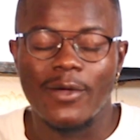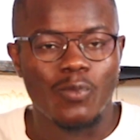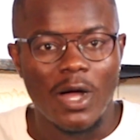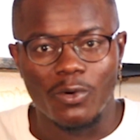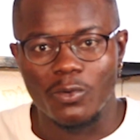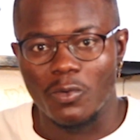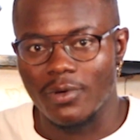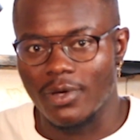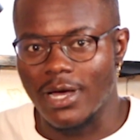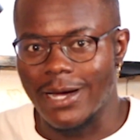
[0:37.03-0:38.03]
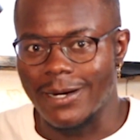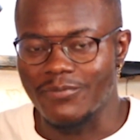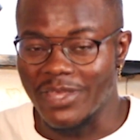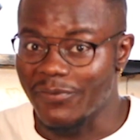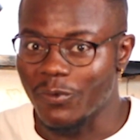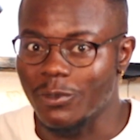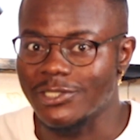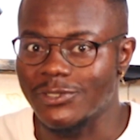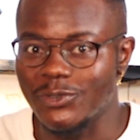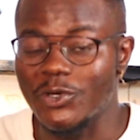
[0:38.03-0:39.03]
Well, if you
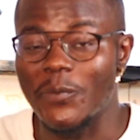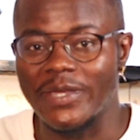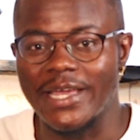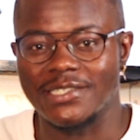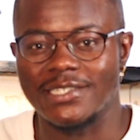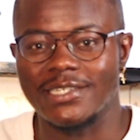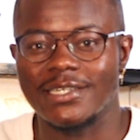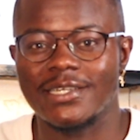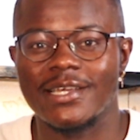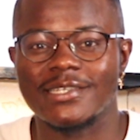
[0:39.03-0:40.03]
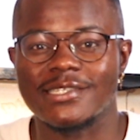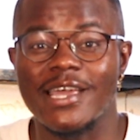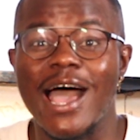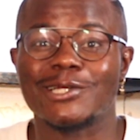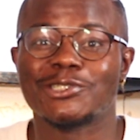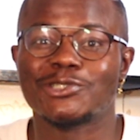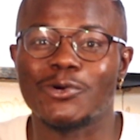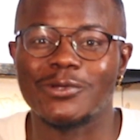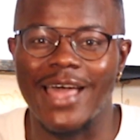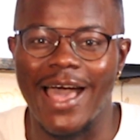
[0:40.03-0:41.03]
want to do your PhD, stay
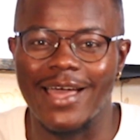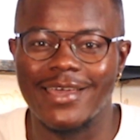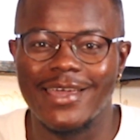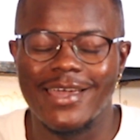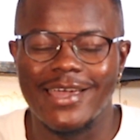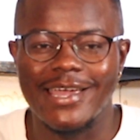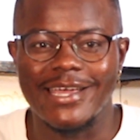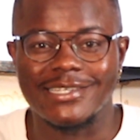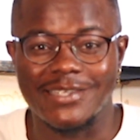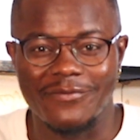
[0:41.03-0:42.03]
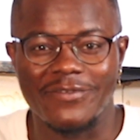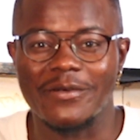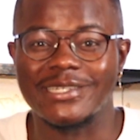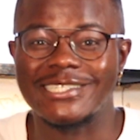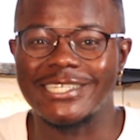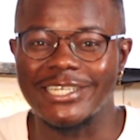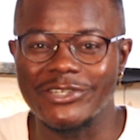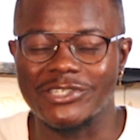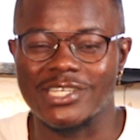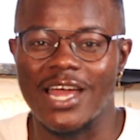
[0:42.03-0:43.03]
assured that it's a very
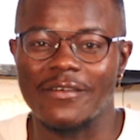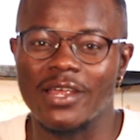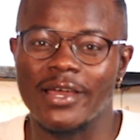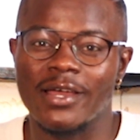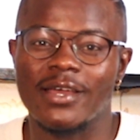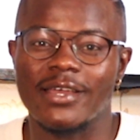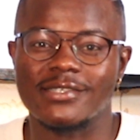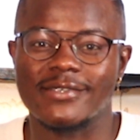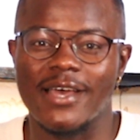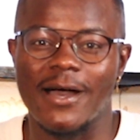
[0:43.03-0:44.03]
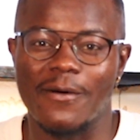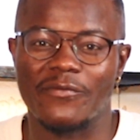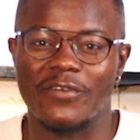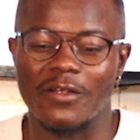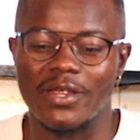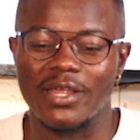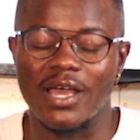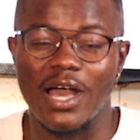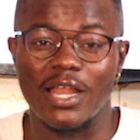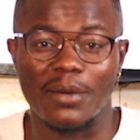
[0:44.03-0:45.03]
tedious career. It's a very
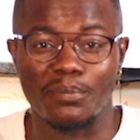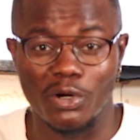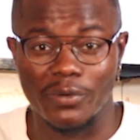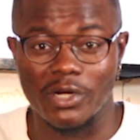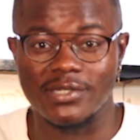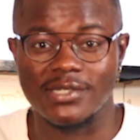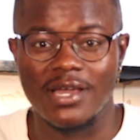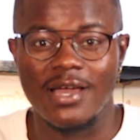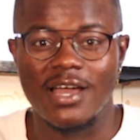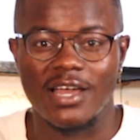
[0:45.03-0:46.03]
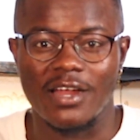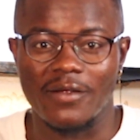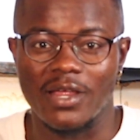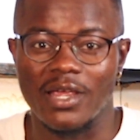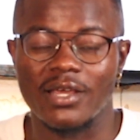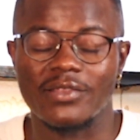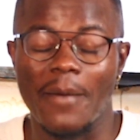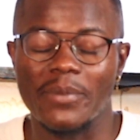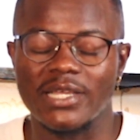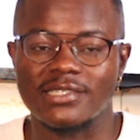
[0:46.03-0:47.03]
laborious career.
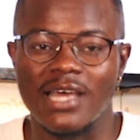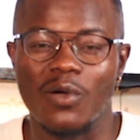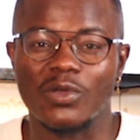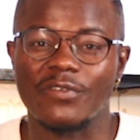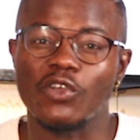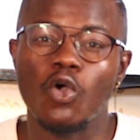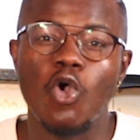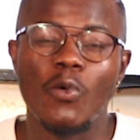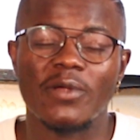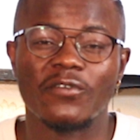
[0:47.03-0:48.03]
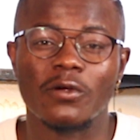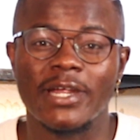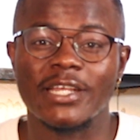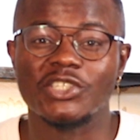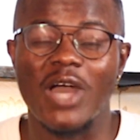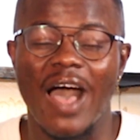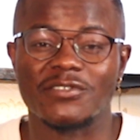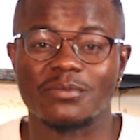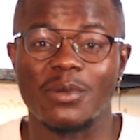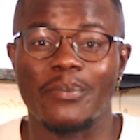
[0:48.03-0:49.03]
That means that if you're going for it, you have
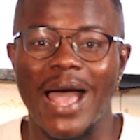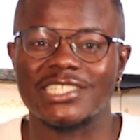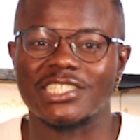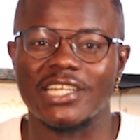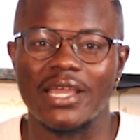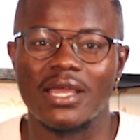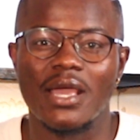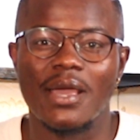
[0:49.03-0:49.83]
to be passionate